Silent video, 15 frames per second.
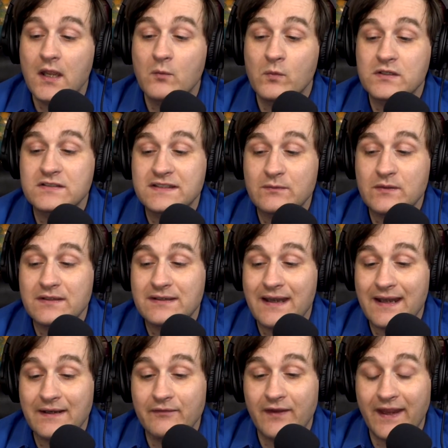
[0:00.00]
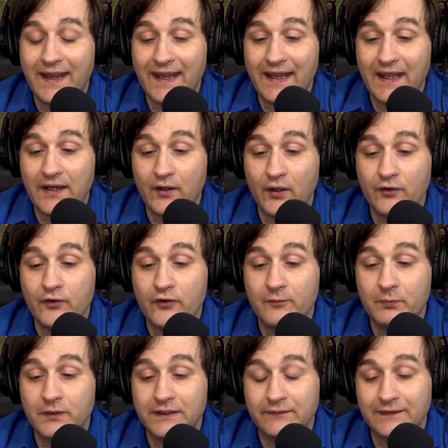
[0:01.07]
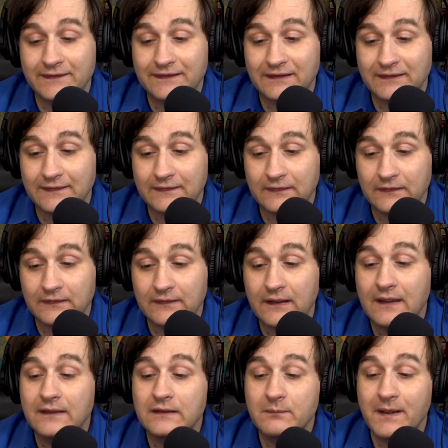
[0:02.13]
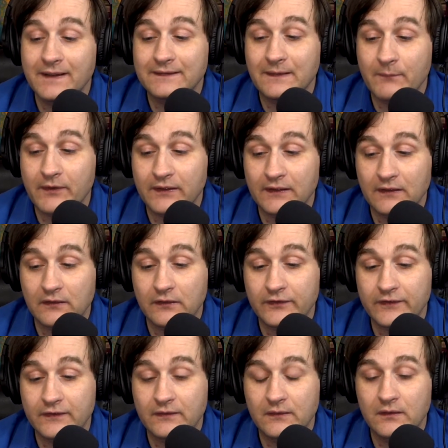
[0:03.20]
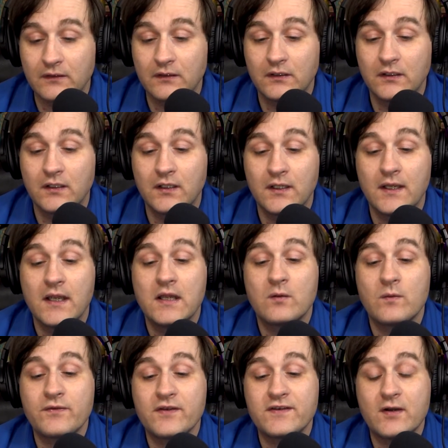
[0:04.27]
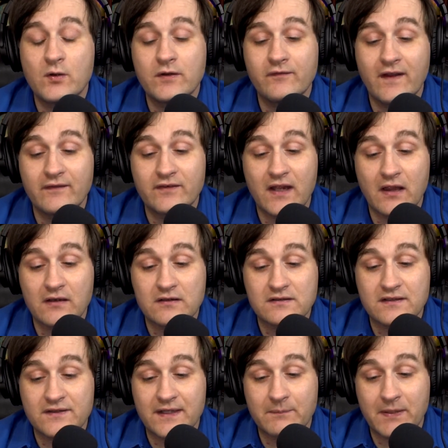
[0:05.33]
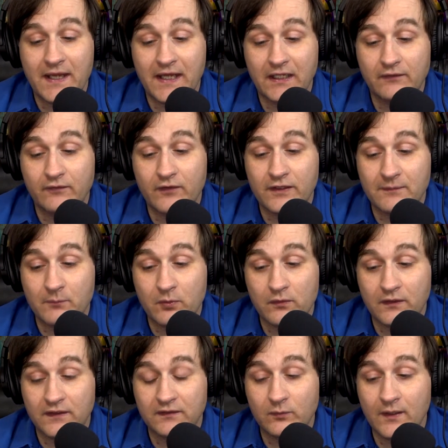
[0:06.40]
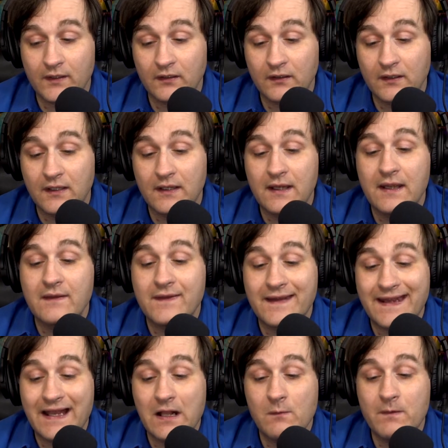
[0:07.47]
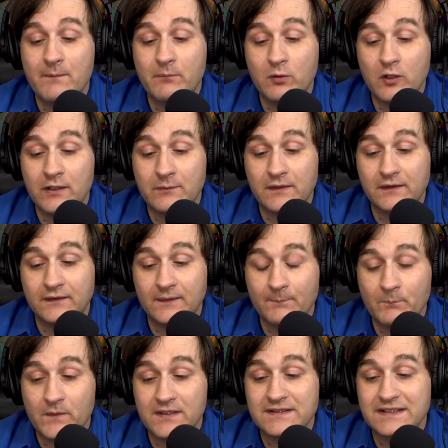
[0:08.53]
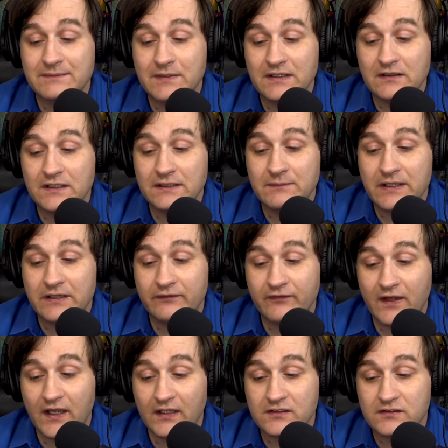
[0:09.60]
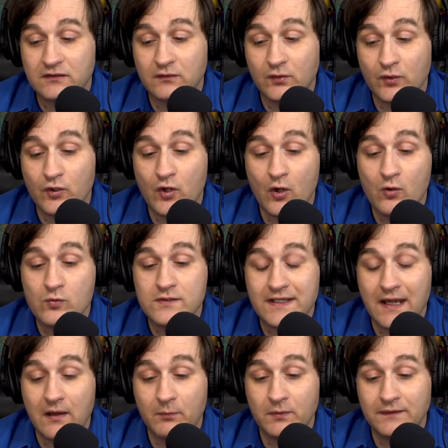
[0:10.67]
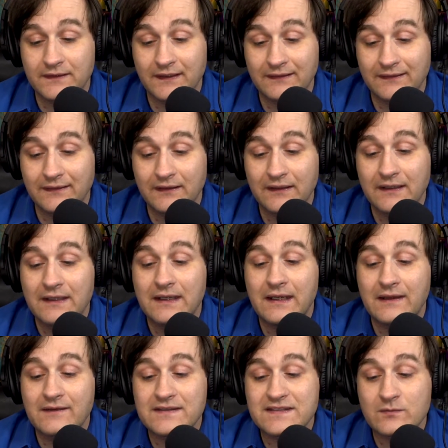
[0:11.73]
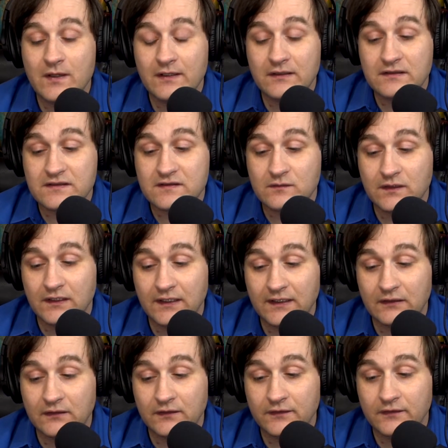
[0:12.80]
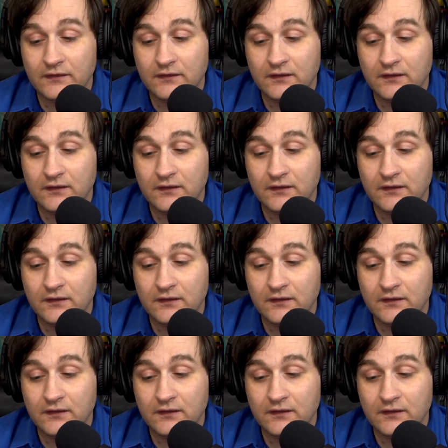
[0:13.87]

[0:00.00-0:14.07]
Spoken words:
which they would not have had under the previous conditions to buy something else. With the $25 that they pay for the imported sweater, they help employment, as the American manufacturer no doubt predicted, in the sweater industry in England.